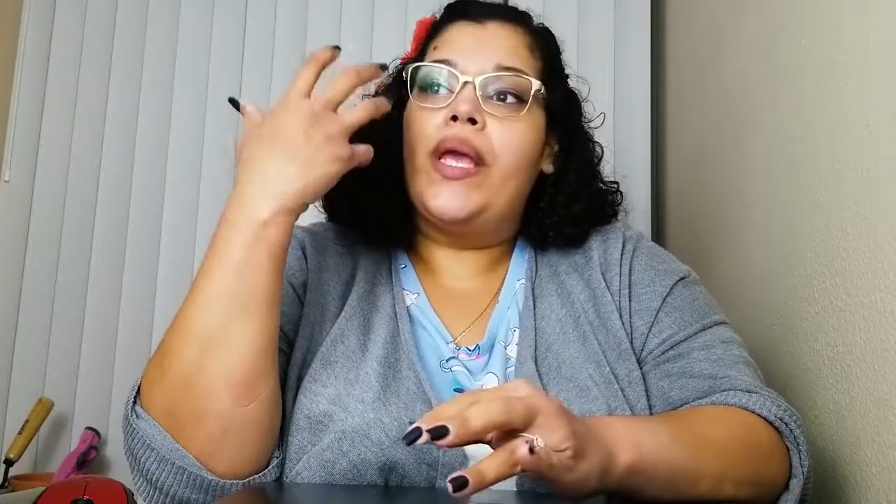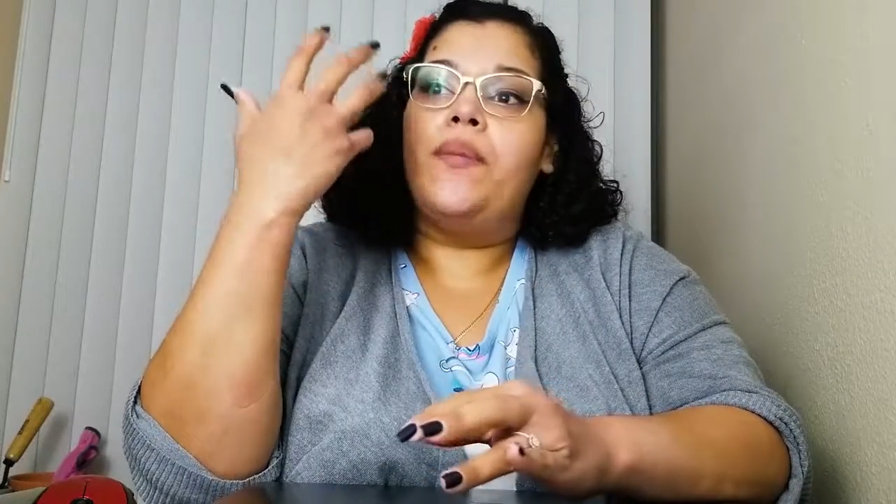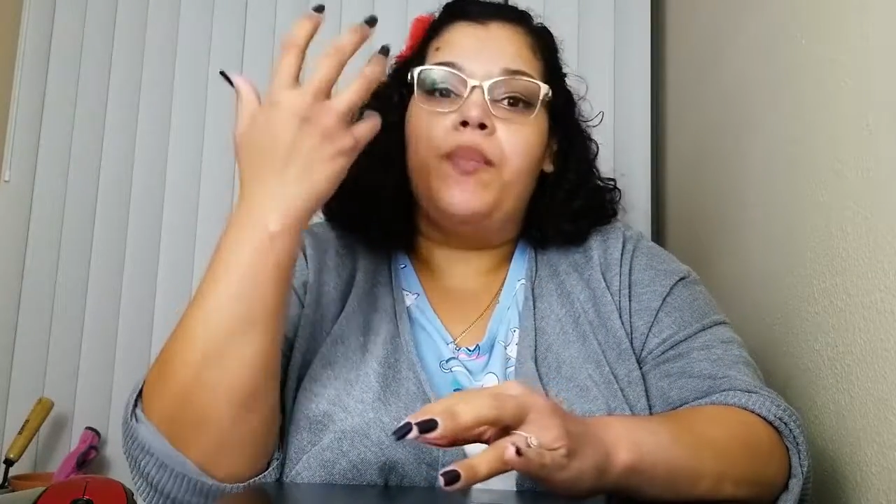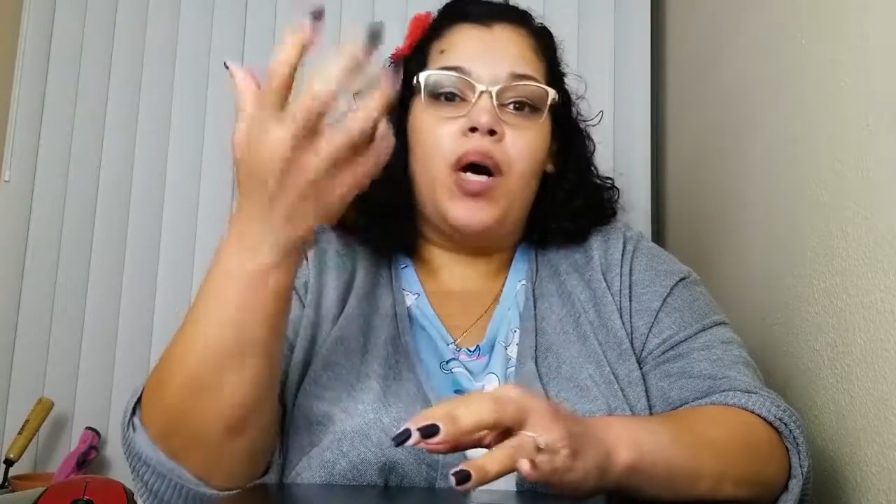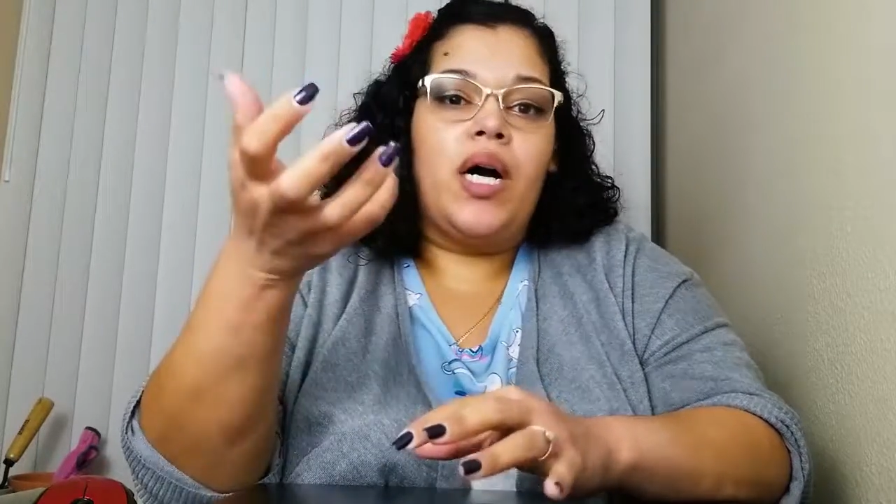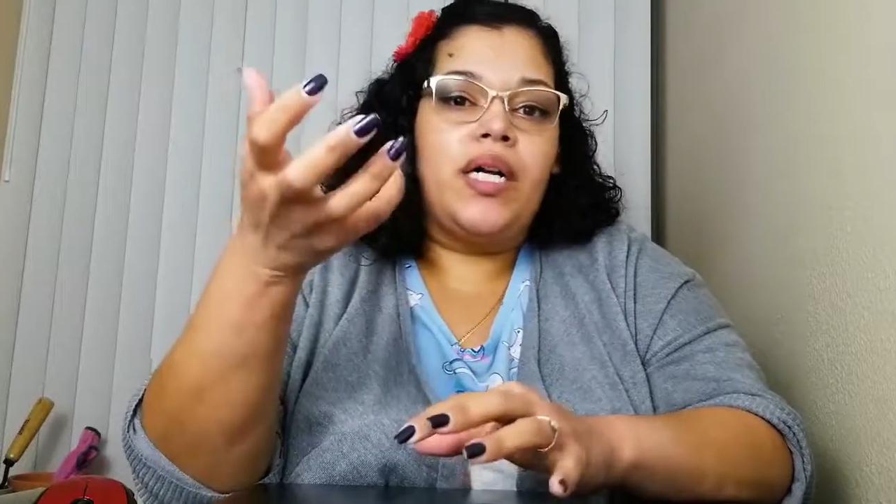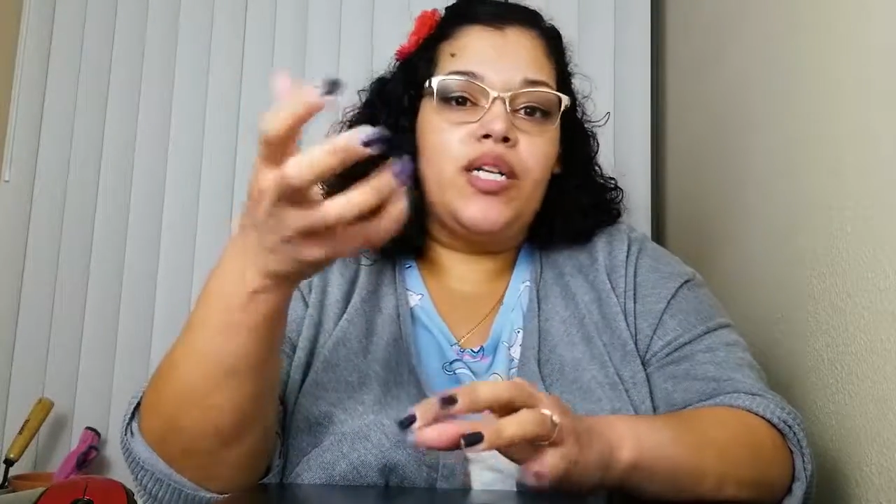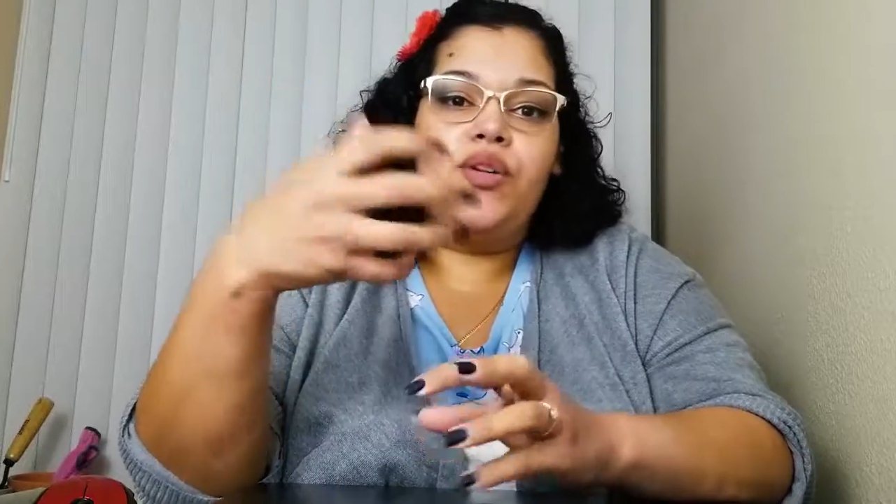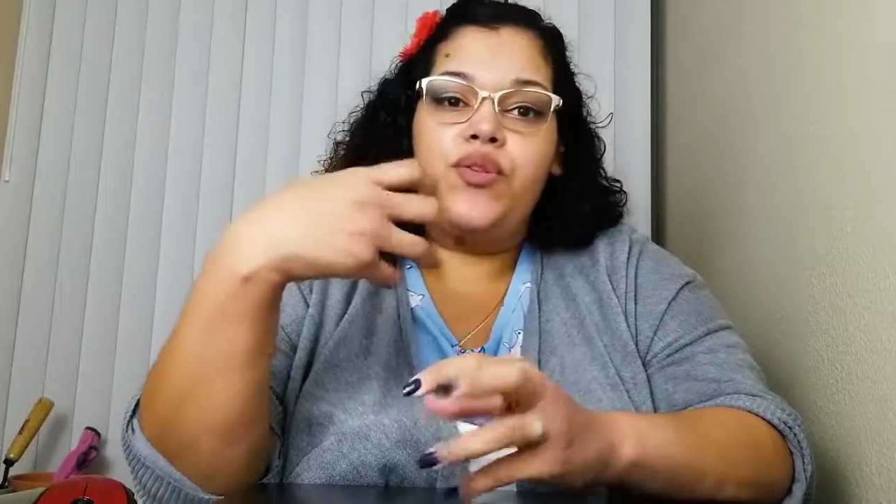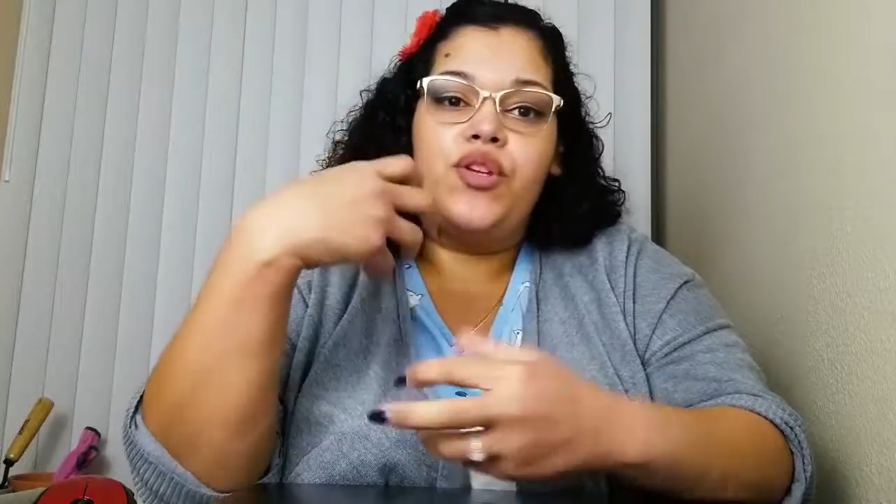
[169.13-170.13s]

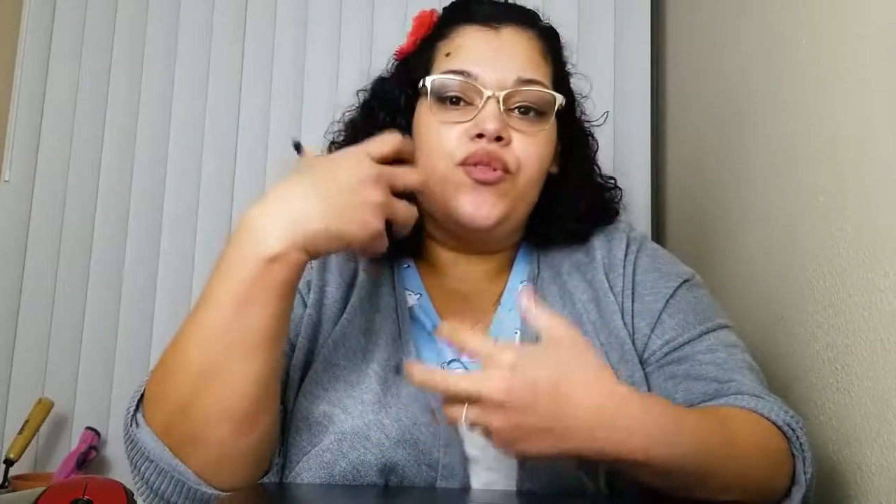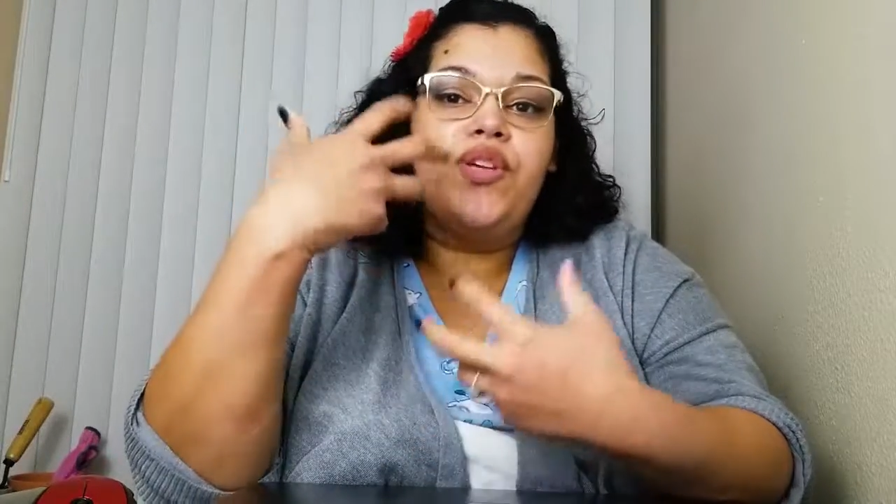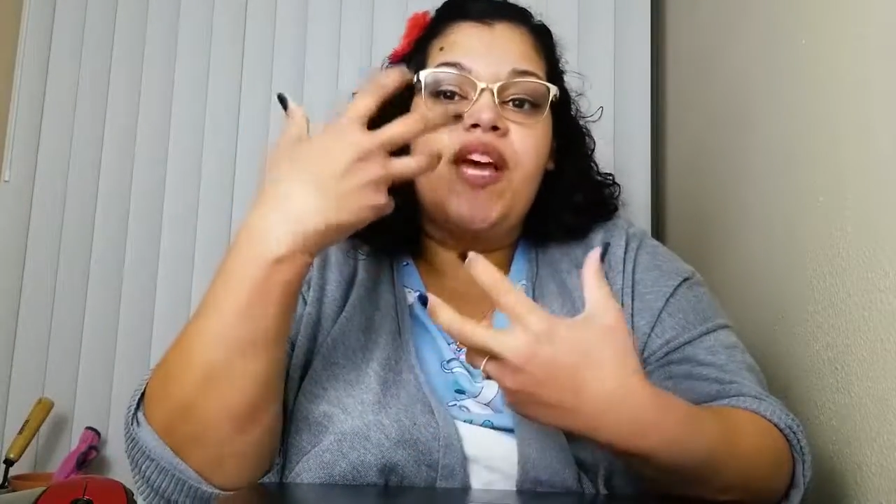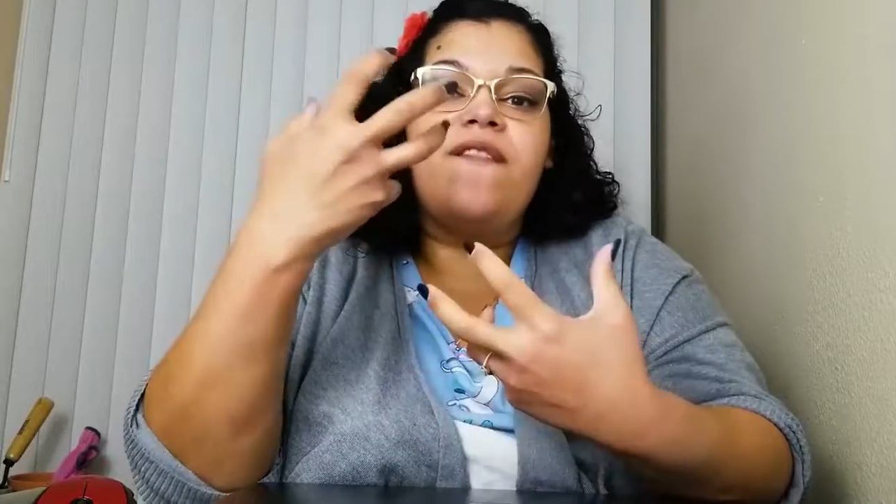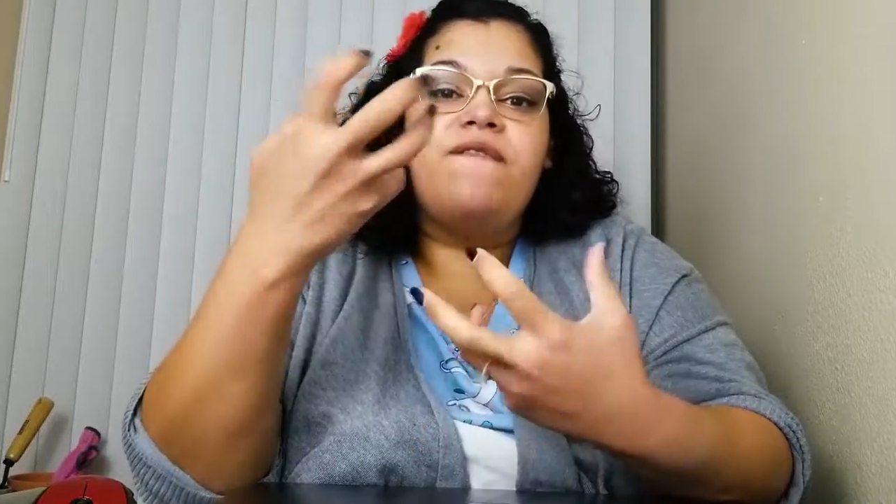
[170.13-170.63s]
you get